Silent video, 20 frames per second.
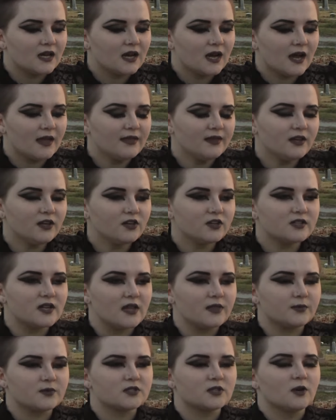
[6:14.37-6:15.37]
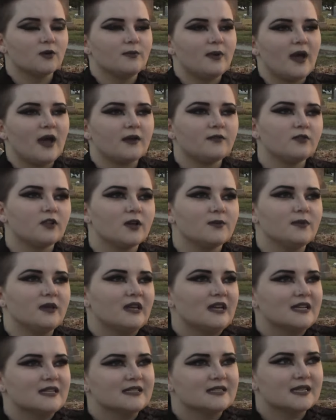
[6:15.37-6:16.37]
I think her death was so impactful on me
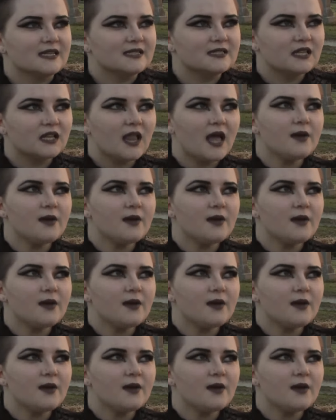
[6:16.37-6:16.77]
because until